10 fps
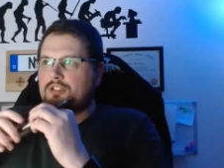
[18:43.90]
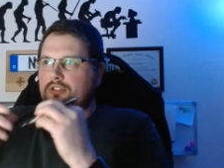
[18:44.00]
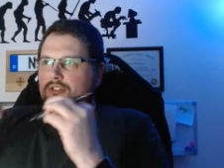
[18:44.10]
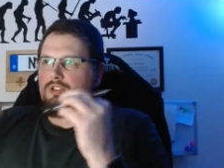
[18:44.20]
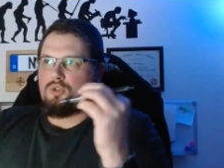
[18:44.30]

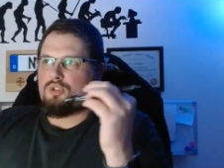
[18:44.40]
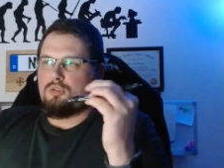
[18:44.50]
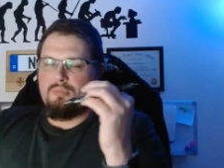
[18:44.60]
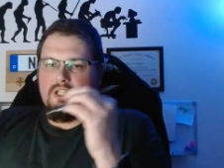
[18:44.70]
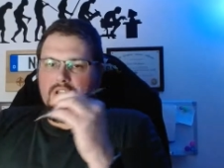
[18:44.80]
social
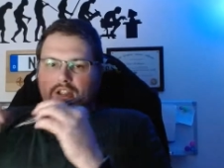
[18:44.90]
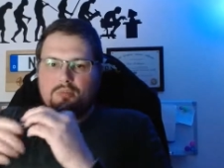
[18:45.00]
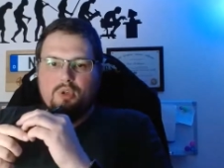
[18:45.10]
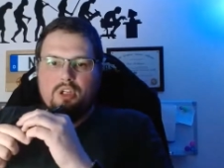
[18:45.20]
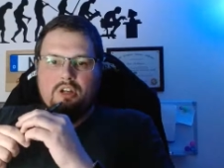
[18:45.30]
media
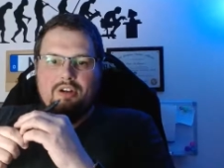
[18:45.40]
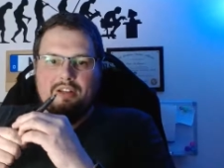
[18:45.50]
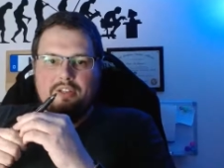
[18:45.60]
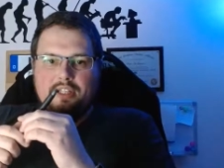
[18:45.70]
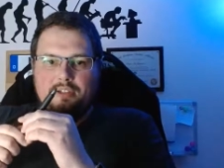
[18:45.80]
community
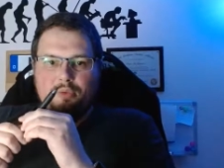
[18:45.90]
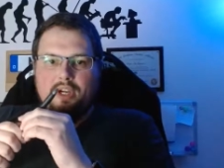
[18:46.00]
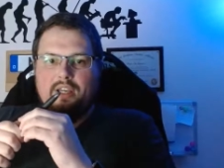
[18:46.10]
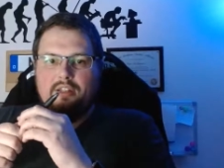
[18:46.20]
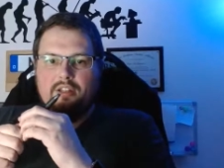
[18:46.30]
around it
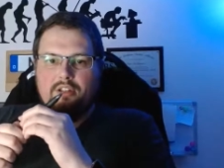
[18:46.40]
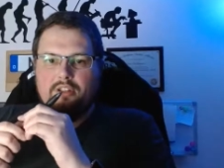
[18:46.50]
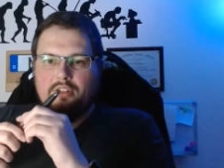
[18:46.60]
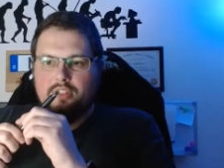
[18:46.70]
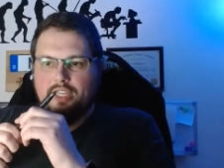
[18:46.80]
where
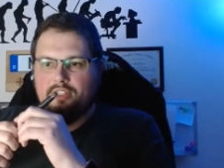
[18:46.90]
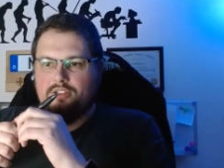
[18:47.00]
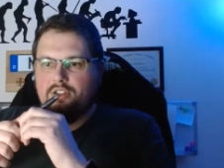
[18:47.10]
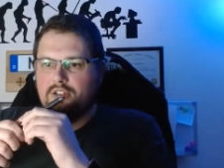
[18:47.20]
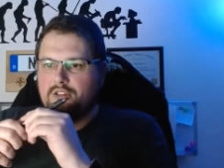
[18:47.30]

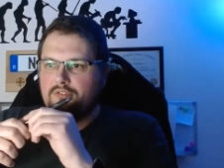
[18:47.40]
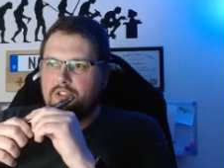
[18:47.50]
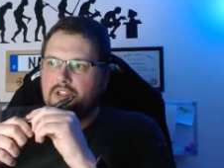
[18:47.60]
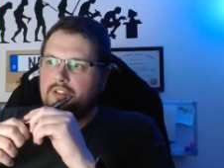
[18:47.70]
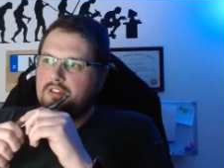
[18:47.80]
kids,
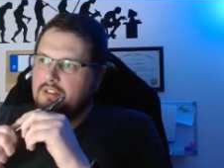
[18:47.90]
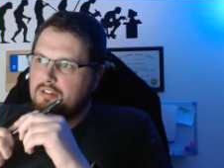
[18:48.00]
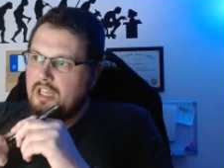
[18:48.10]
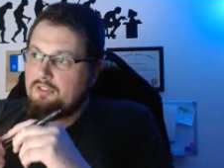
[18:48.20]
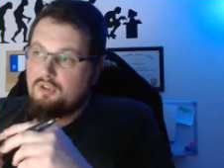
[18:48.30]

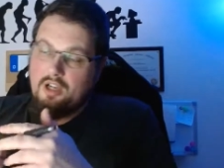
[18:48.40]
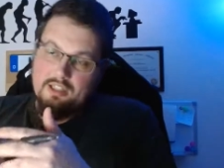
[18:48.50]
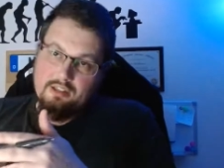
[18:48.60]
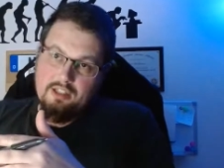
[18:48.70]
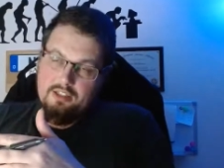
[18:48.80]
and
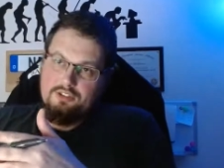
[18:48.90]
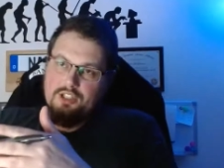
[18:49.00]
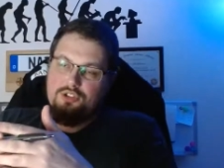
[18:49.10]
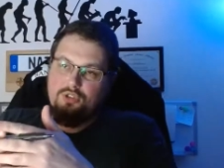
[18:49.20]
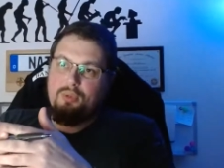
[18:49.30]
rightly as they
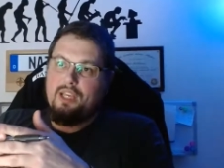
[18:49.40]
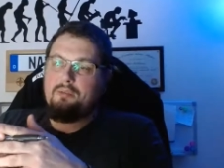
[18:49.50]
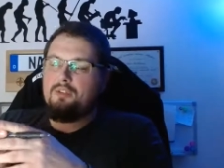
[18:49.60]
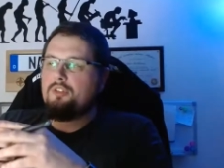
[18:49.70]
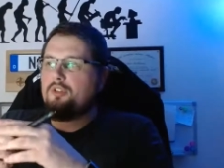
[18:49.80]
should be
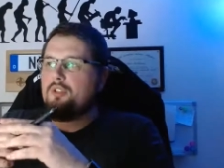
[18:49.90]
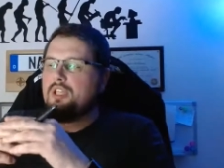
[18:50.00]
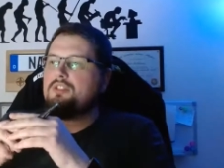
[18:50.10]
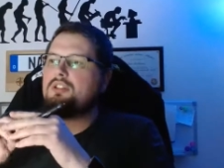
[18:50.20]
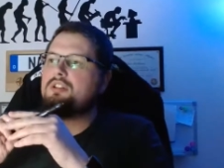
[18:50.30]
able to,
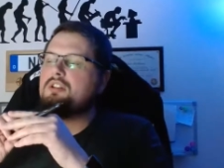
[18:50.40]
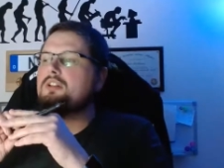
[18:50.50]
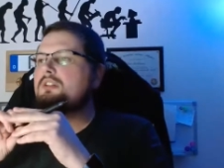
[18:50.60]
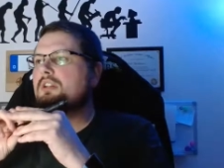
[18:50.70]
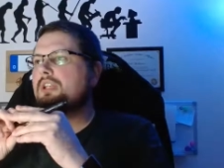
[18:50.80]
kids can
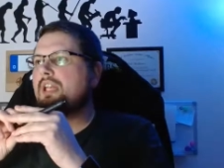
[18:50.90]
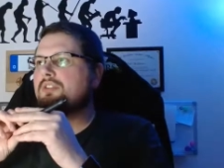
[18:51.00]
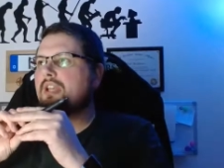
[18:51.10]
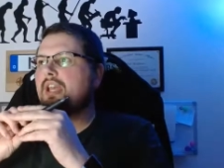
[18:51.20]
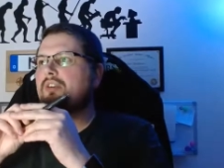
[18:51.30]
get
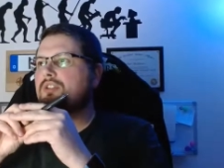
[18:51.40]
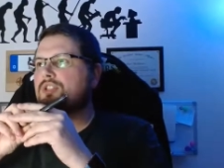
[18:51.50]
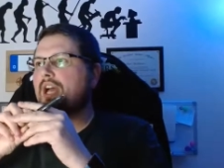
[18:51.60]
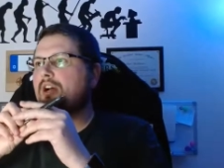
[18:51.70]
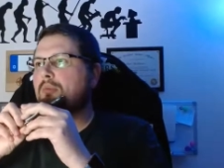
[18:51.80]
together and
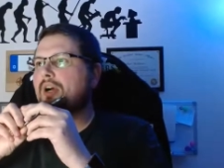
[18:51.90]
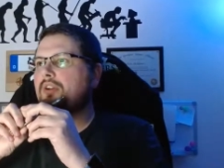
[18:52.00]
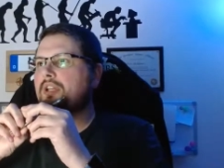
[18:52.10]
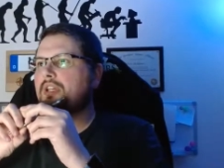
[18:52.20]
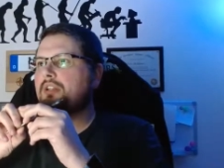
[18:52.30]
chat about
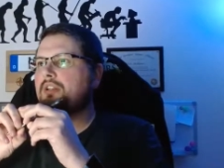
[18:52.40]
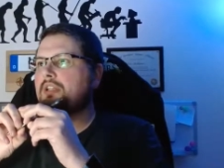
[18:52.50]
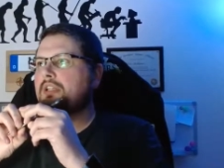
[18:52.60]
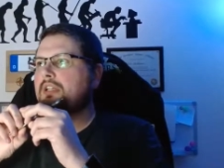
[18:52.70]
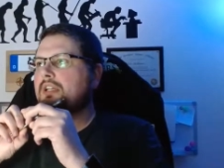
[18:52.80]
it and
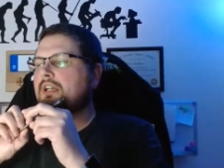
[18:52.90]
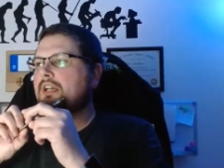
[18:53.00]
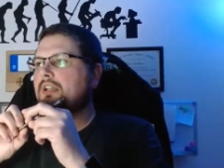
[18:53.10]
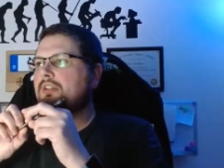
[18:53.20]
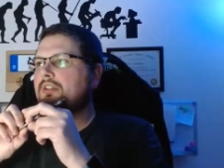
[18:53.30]

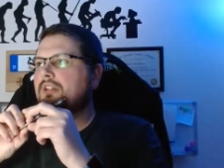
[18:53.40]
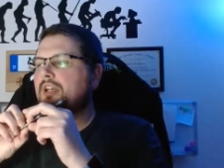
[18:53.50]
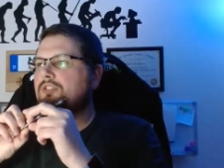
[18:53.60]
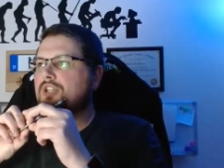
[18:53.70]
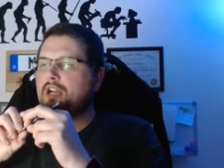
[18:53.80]

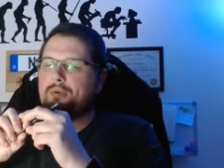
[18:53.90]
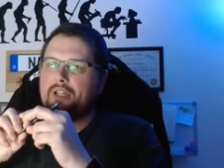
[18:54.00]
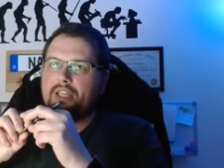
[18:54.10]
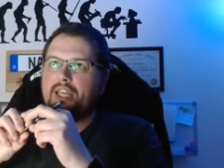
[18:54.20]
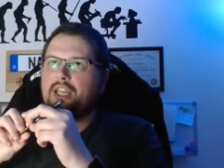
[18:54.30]
chat about
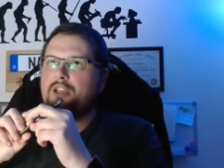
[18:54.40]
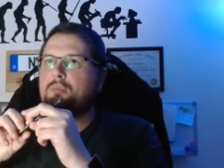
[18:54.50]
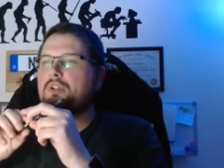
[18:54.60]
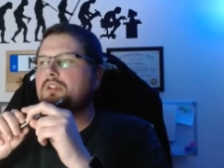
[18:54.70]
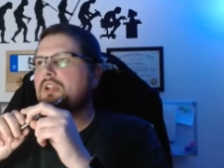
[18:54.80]
the game
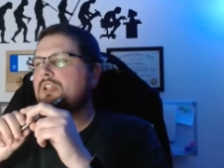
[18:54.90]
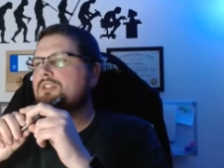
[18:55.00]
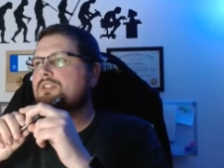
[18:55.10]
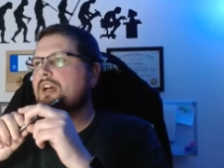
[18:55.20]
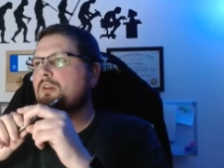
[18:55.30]
and
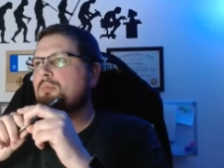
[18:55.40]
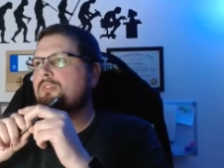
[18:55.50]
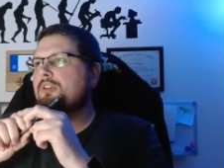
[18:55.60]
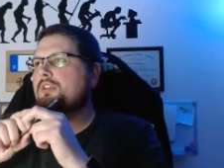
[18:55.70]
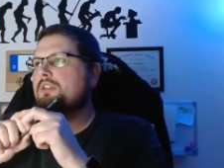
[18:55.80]
set up
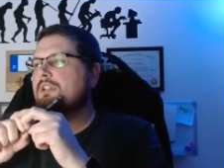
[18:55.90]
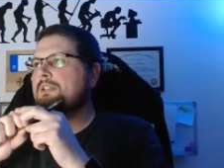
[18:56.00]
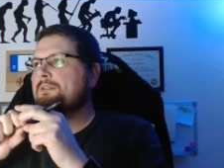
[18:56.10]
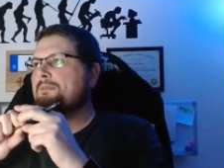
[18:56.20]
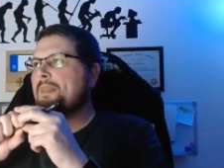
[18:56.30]
for
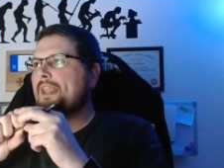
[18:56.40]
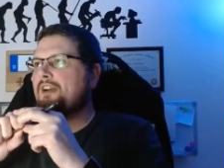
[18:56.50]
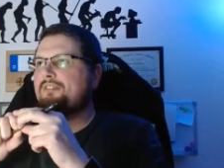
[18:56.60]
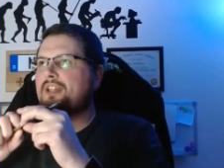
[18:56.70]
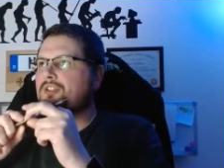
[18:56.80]

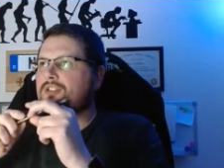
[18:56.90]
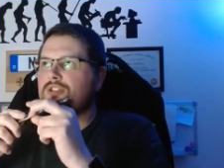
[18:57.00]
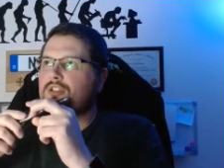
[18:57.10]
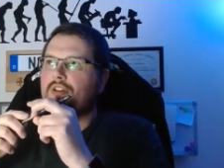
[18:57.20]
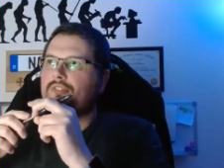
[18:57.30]
events and
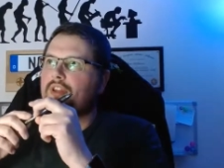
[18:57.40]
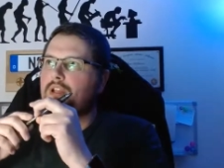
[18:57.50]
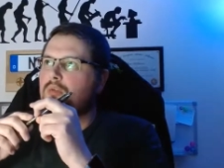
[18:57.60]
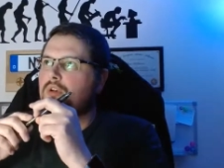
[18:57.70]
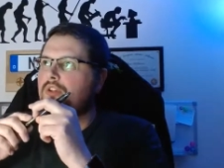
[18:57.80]
stuff that they
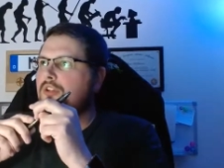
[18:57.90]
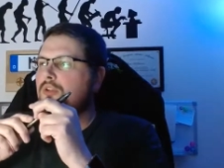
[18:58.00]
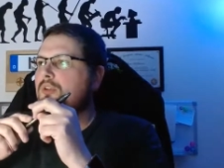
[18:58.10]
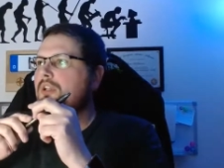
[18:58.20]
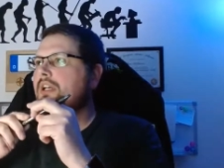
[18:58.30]
want to do.